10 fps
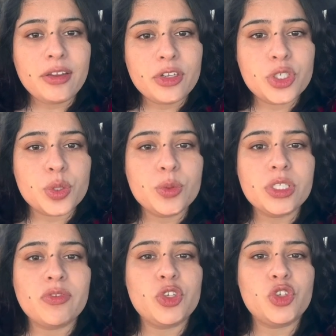are the
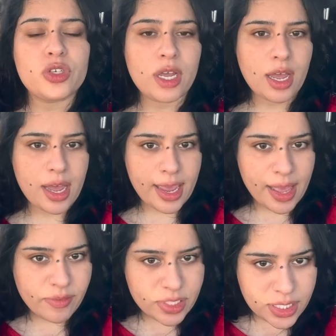tools which I
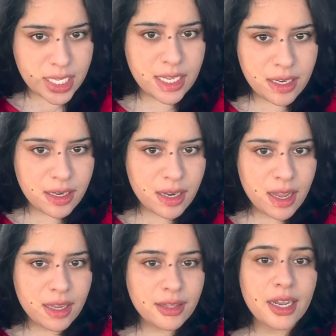have seen
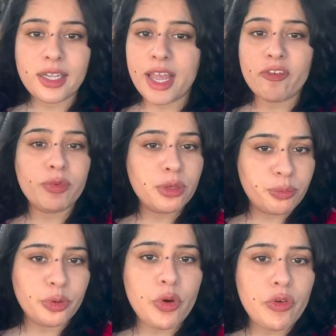that they have been
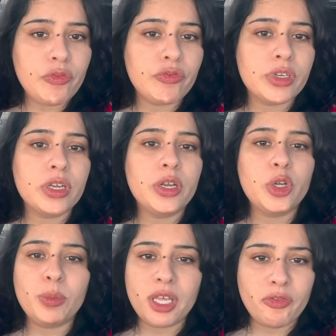proved
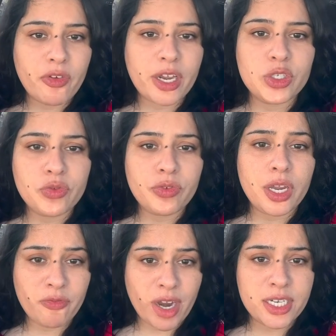to be
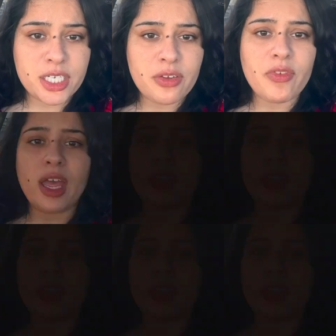effective.